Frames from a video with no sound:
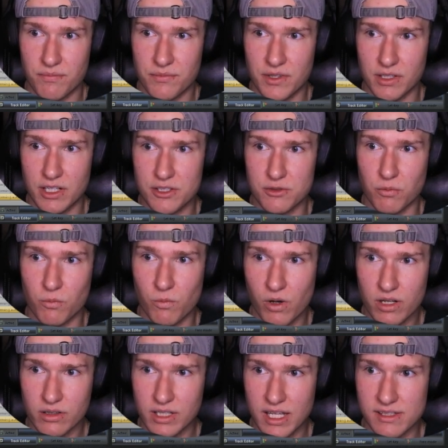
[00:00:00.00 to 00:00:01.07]
There is
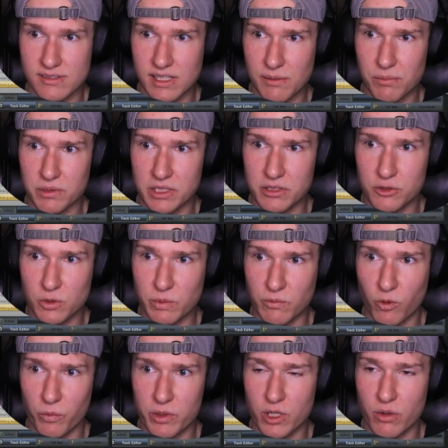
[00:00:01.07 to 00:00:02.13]
one last step we need to do
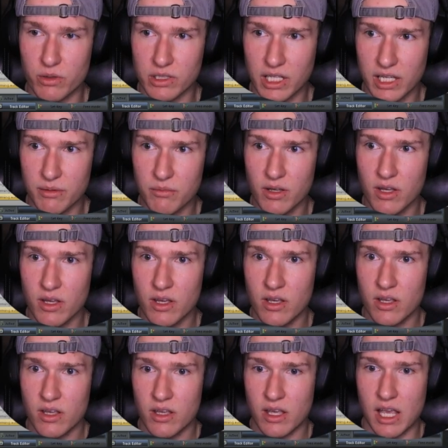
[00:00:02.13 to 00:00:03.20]
before we go in game,
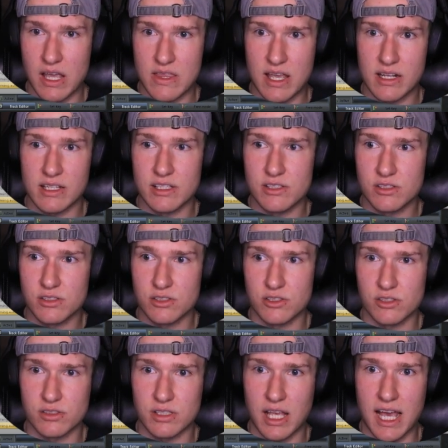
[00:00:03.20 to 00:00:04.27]
and that is
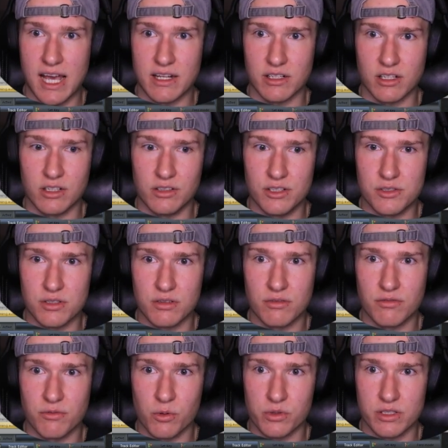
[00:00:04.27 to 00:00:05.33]
just to add a collision
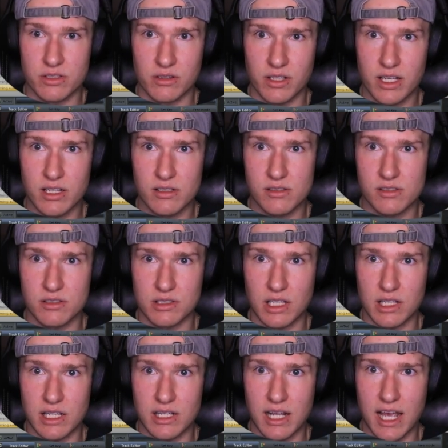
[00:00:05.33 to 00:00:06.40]
for this light so that
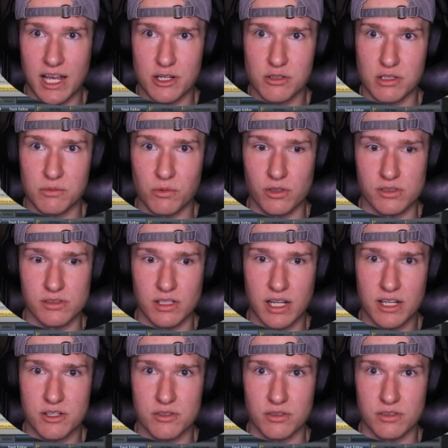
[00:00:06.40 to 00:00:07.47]
it actually works as an
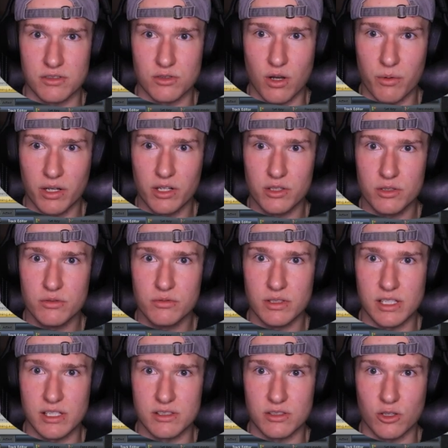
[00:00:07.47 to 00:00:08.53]
extra. So all we're going to do
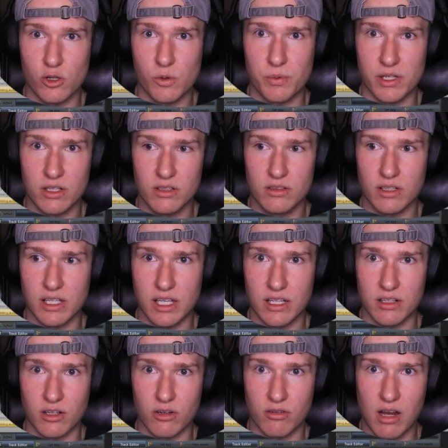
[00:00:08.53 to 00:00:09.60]
is go up here
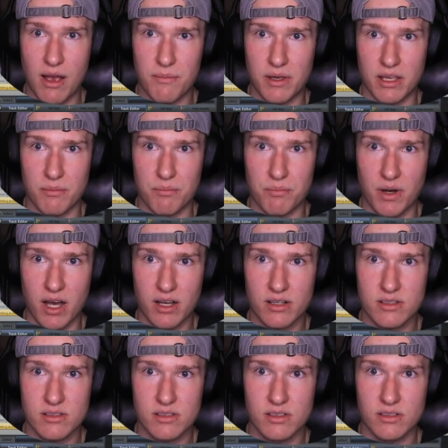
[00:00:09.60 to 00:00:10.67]
and grab a
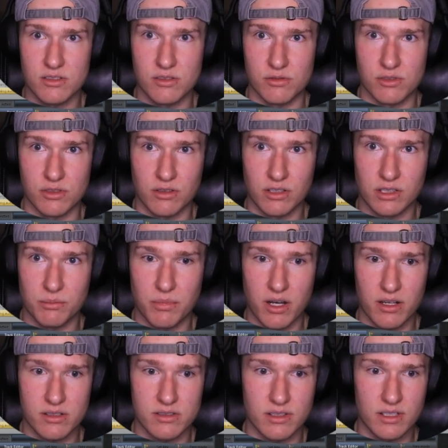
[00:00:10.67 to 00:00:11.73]
box. So just click the
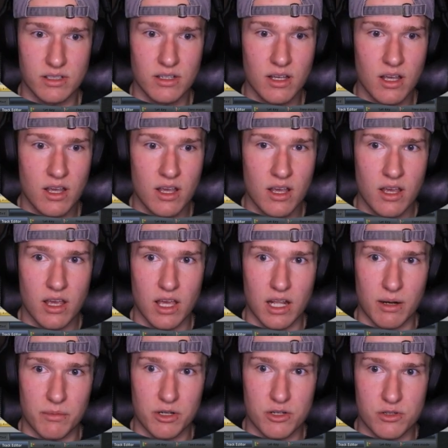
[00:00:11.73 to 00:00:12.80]
box thing, and I'm
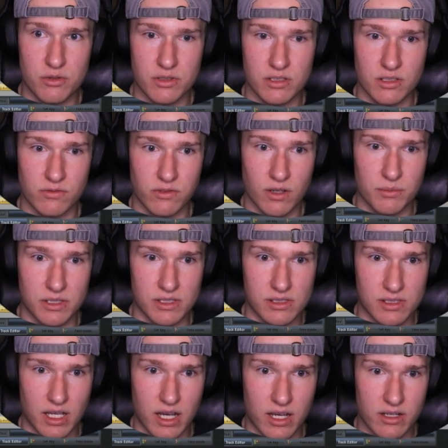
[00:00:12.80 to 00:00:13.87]
going to do this from the
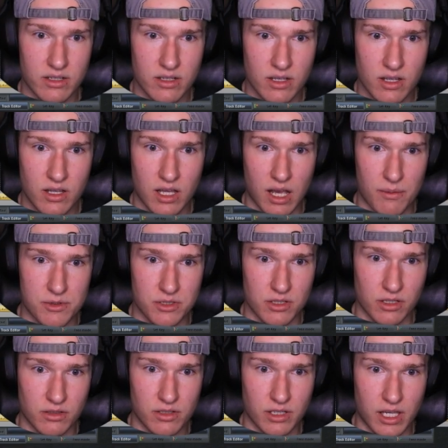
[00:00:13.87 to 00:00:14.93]
side. I'm just going to
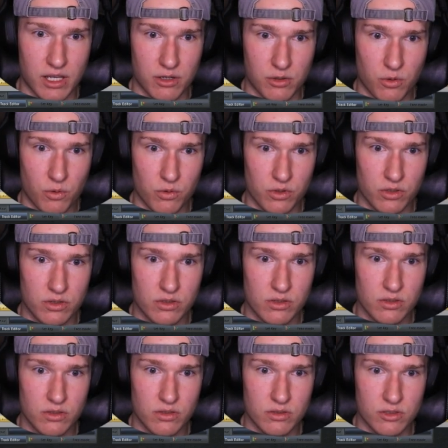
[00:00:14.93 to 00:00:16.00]
click a corner.
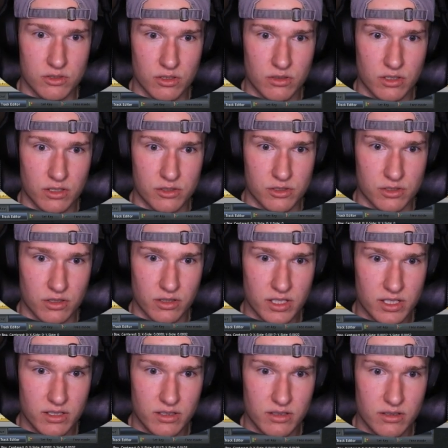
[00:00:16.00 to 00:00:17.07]
Just
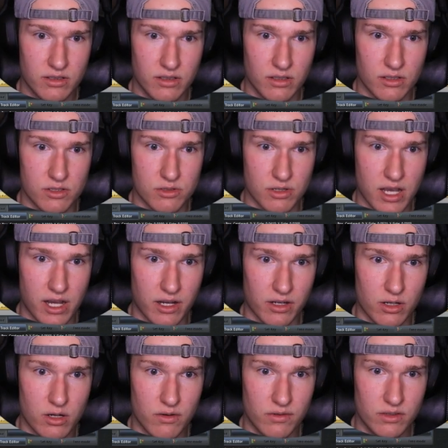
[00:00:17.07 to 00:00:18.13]
click, drag it
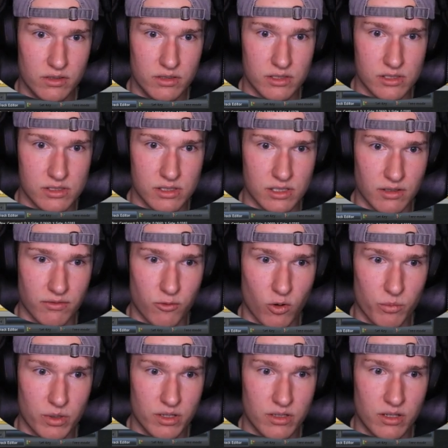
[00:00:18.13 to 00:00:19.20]
over. You see it
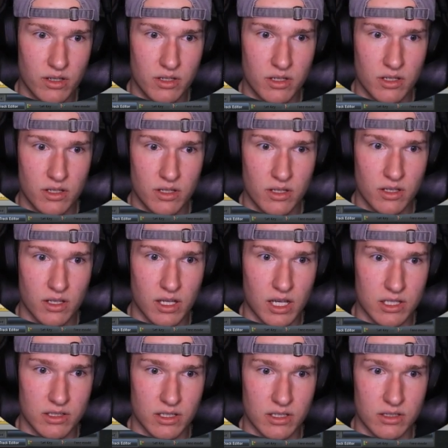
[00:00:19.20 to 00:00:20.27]
forming,
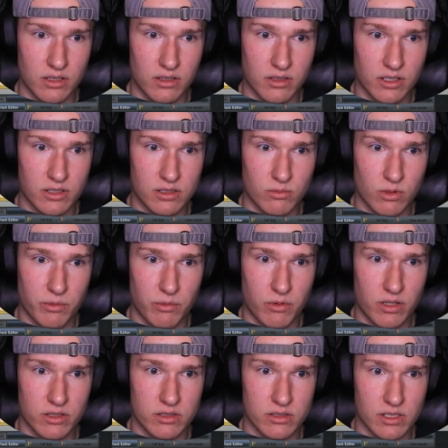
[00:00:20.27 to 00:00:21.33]
and then click to where we want
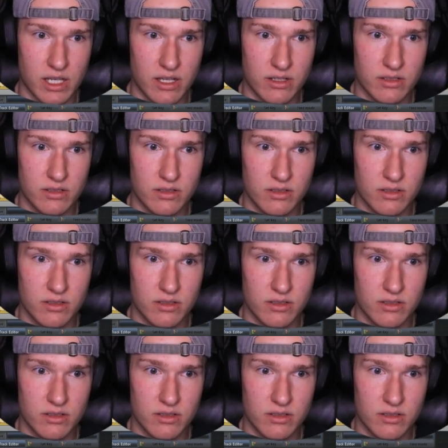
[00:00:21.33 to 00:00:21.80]
it to end.